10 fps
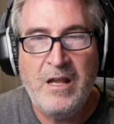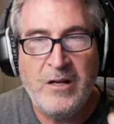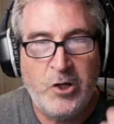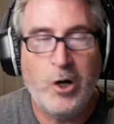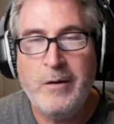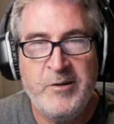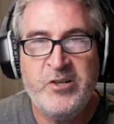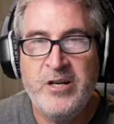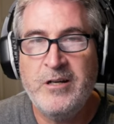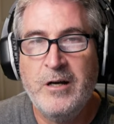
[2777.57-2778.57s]
Garbage
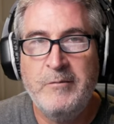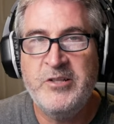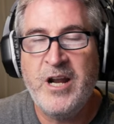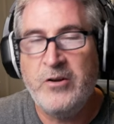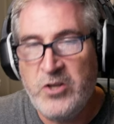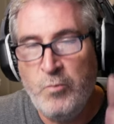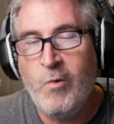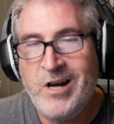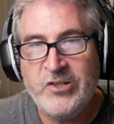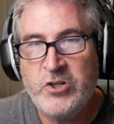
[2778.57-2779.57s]
in, garbage out. You
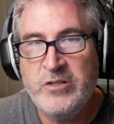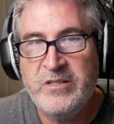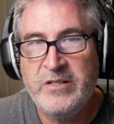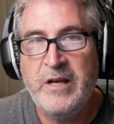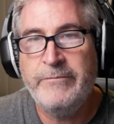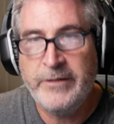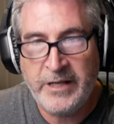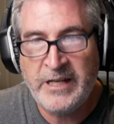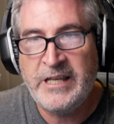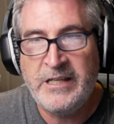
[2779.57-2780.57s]
watch good stuff, you're going
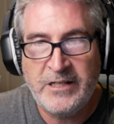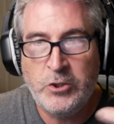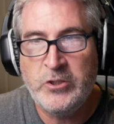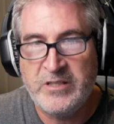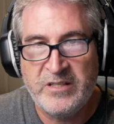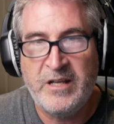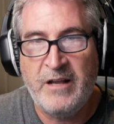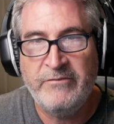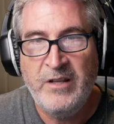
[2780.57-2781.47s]
to get good stuff.